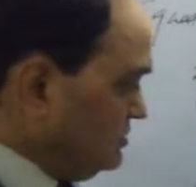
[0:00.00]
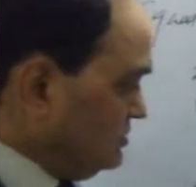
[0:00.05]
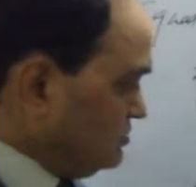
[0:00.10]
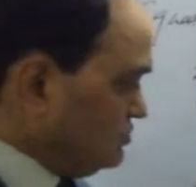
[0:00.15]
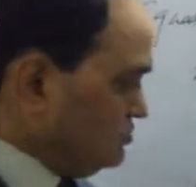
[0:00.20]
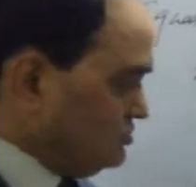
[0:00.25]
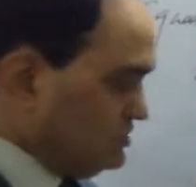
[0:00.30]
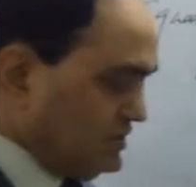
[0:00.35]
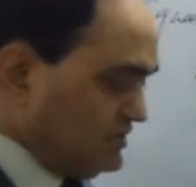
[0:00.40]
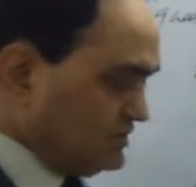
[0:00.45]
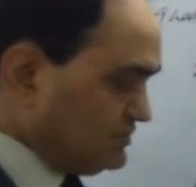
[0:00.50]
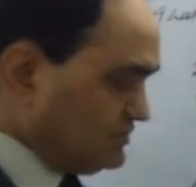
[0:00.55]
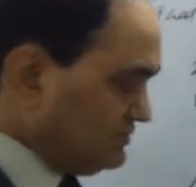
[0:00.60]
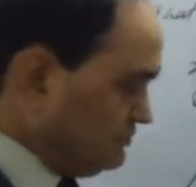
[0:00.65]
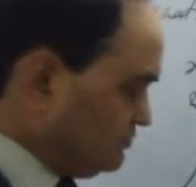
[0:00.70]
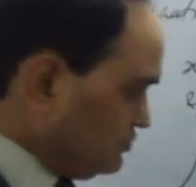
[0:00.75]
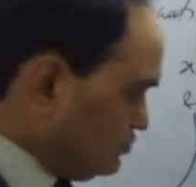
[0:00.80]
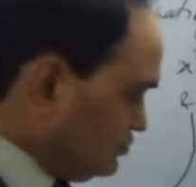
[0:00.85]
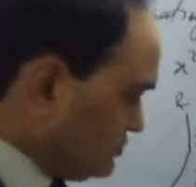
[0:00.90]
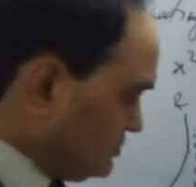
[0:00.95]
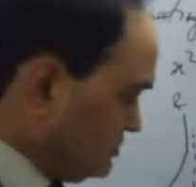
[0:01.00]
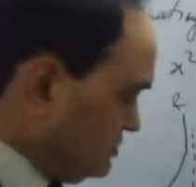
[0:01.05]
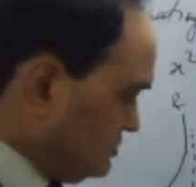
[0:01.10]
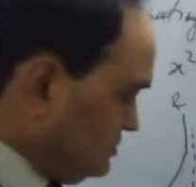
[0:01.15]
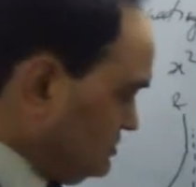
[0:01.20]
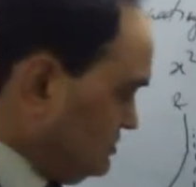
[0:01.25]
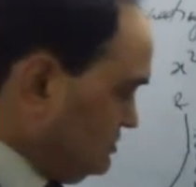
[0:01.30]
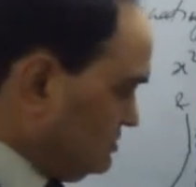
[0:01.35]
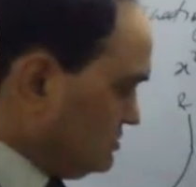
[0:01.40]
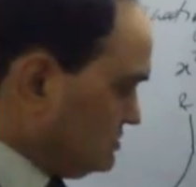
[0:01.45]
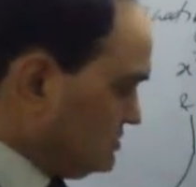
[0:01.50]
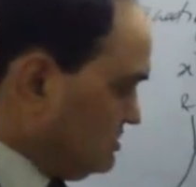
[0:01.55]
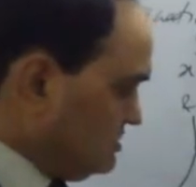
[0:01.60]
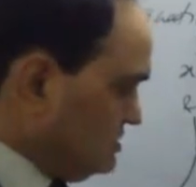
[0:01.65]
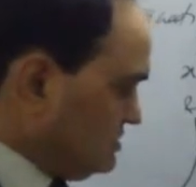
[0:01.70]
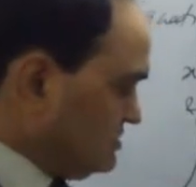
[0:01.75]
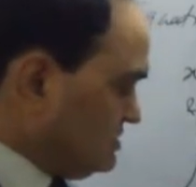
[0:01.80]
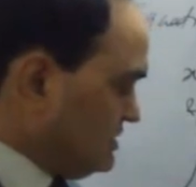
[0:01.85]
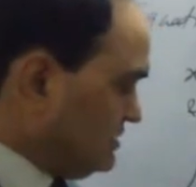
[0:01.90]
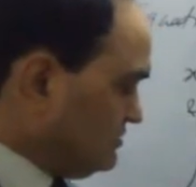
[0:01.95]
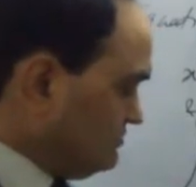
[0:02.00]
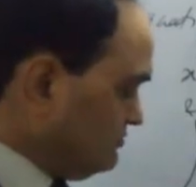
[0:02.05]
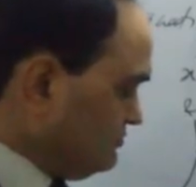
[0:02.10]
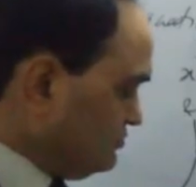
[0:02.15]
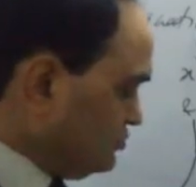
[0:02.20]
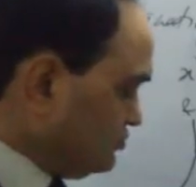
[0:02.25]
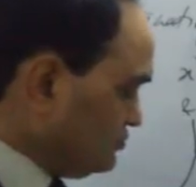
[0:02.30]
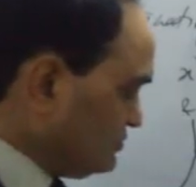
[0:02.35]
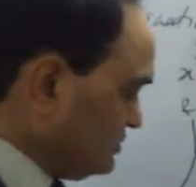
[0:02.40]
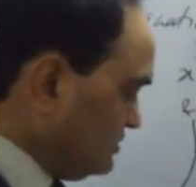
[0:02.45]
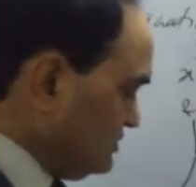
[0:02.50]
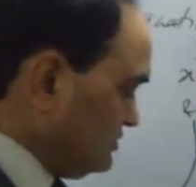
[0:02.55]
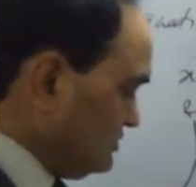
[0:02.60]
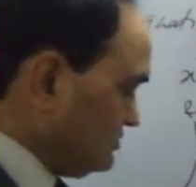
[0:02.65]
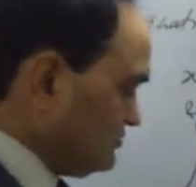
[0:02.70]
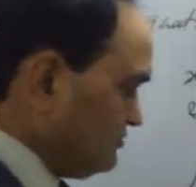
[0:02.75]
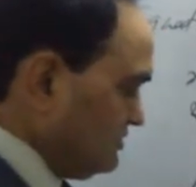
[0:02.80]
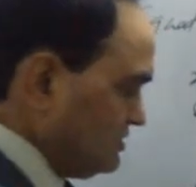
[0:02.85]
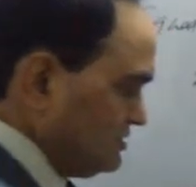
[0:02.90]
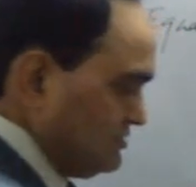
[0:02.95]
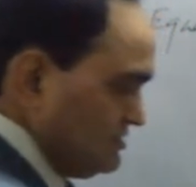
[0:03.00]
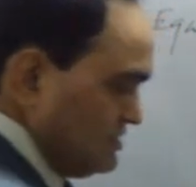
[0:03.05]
So the asymptotes, in this case, asymptotes are this: when